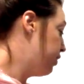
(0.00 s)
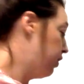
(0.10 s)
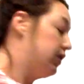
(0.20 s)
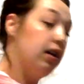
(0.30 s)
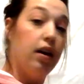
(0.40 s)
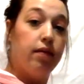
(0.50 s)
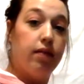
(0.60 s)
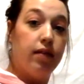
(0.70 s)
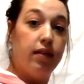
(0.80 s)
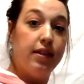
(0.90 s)
turns off.
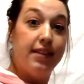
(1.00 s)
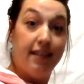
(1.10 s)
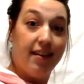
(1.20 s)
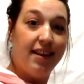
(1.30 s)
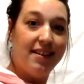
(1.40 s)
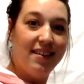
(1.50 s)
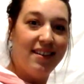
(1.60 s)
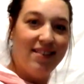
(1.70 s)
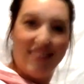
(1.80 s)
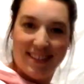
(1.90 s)
See the light turn
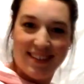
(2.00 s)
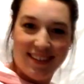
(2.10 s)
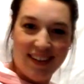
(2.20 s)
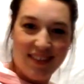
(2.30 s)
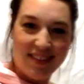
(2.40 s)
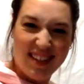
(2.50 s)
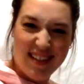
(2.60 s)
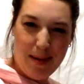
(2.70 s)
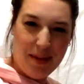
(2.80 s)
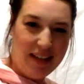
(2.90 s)
off? It just turned off. Good
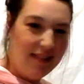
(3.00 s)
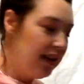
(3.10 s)
timing. And